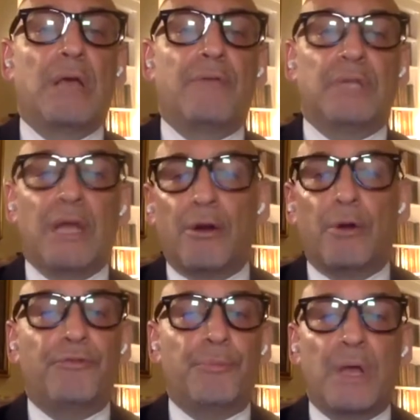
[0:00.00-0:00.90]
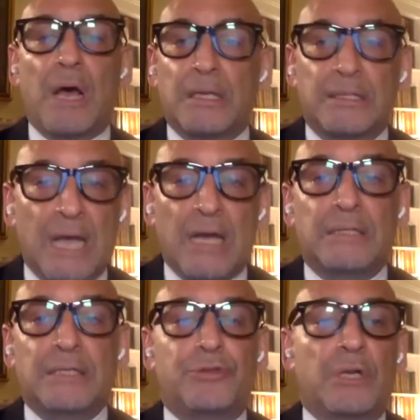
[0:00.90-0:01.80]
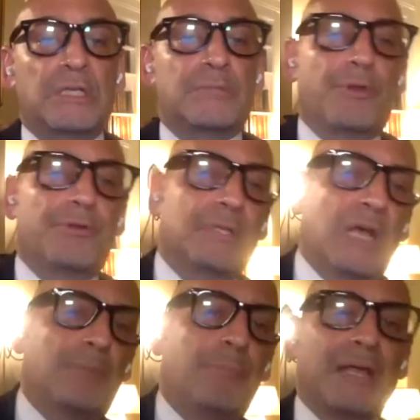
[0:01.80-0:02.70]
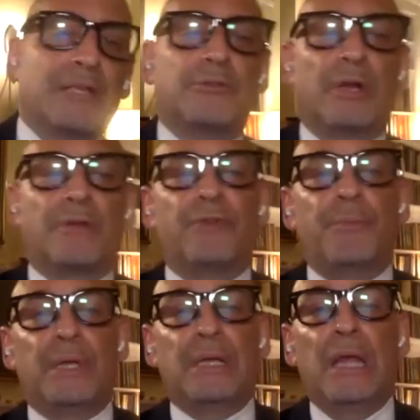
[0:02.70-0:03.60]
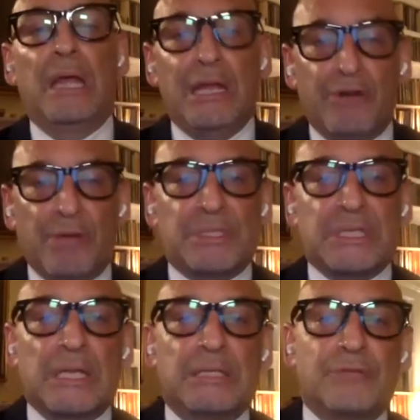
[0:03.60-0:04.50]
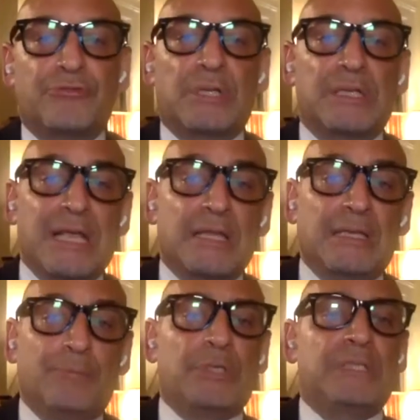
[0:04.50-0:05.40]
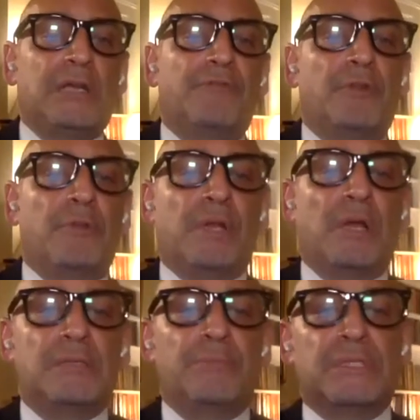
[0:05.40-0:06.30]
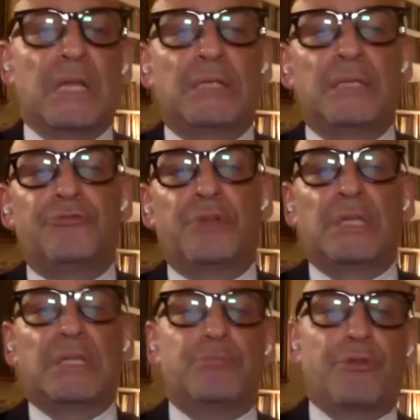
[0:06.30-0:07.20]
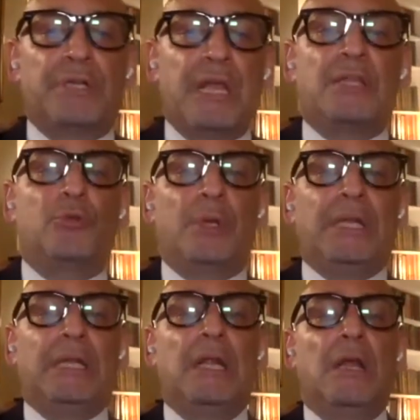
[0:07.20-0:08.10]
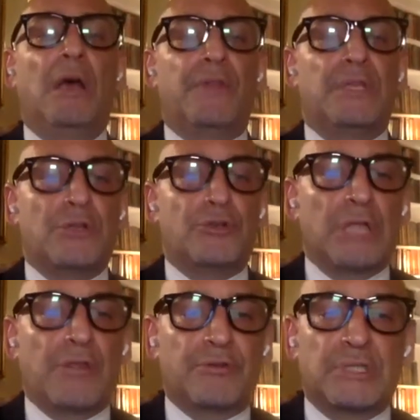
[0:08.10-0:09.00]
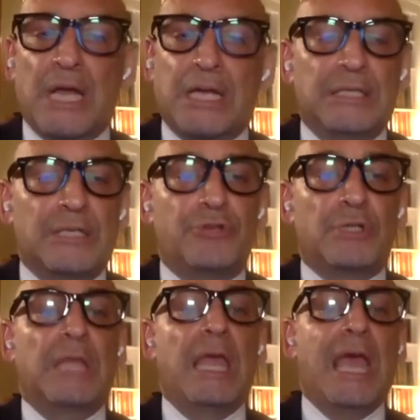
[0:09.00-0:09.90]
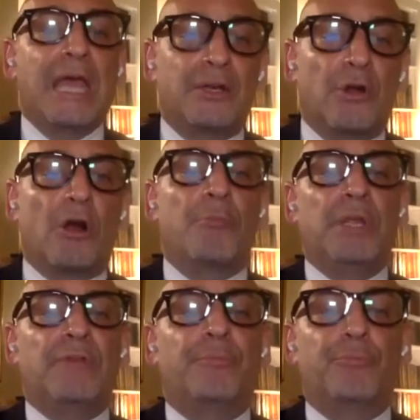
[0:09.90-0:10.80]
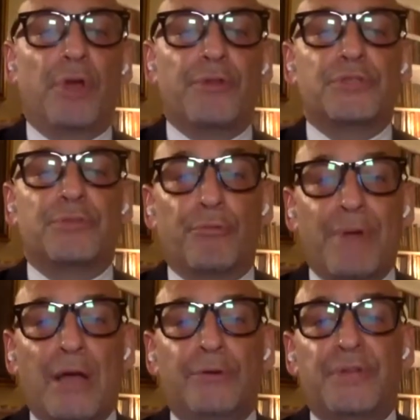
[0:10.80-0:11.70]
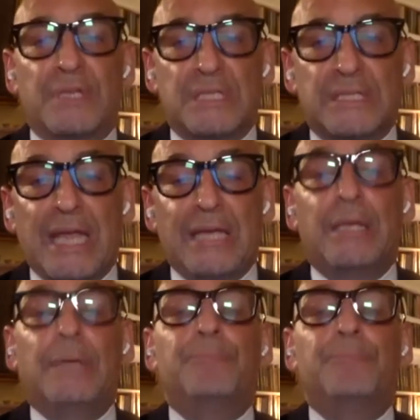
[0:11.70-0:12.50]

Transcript: Cavallero from the Onondaga District, it's Brother Todd Pastorek from the Erie Masonic District, it's Anthony Prizier from the Mid-Hudson Masonic District, it's Brother Nathan Tweedy, the Central Leatherstocking District, and an army of brothers from around the state,